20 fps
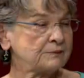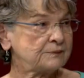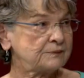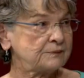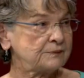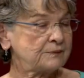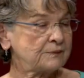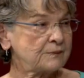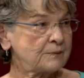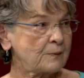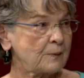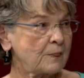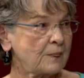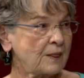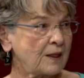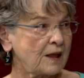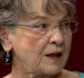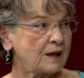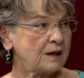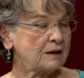So
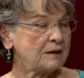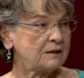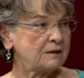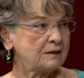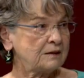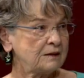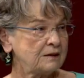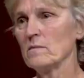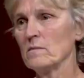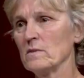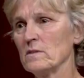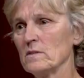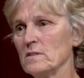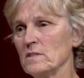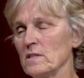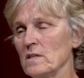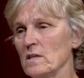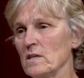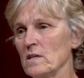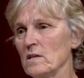now
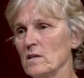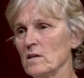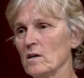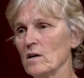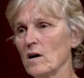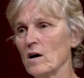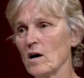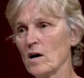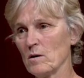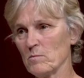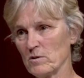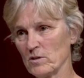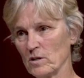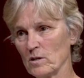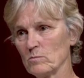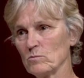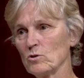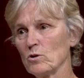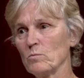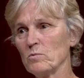the Arm in
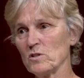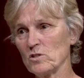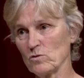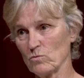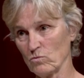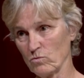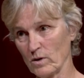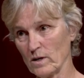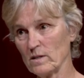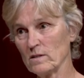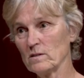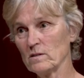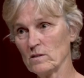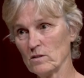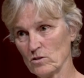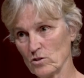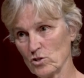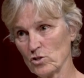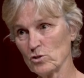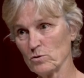Arm group is one
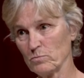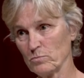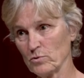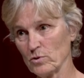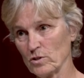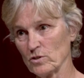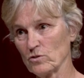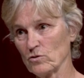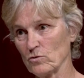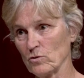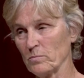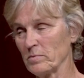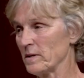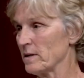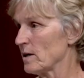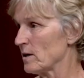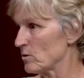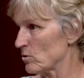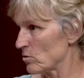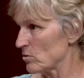mm-hmm. support group, and
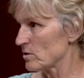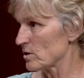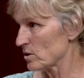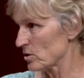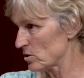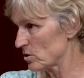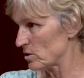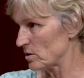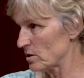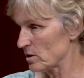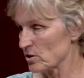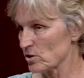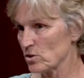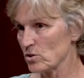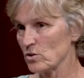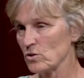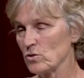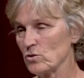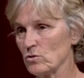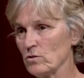I know mm-hmm. there's
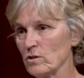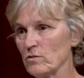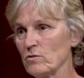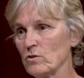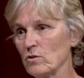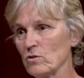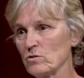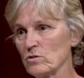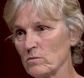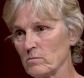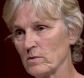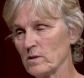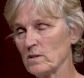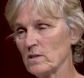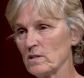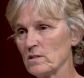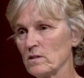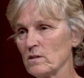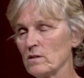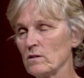mm-hmm. two of those on
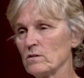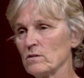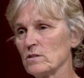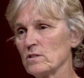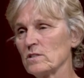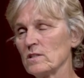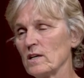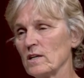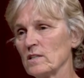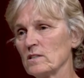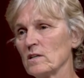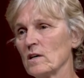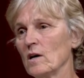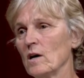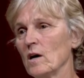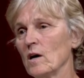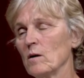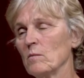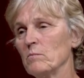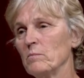Mondays and Thursdays,
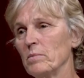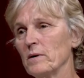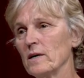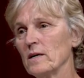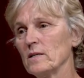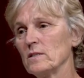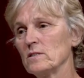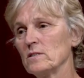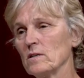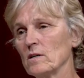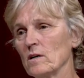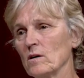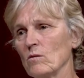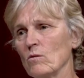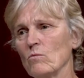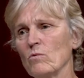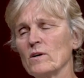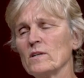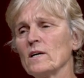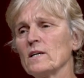but
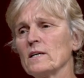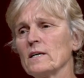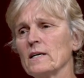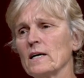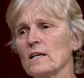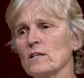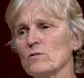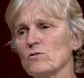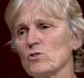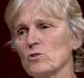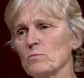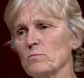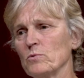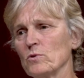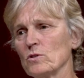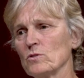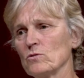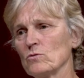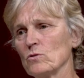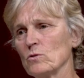mm-hmm. What other kind of
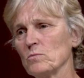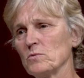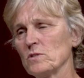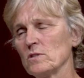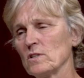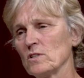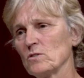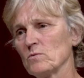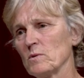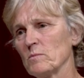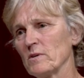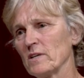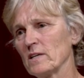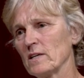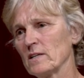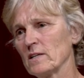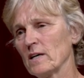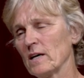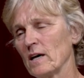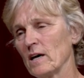support groups does
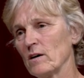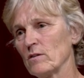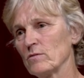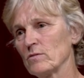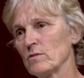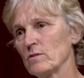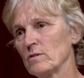WomenCare have?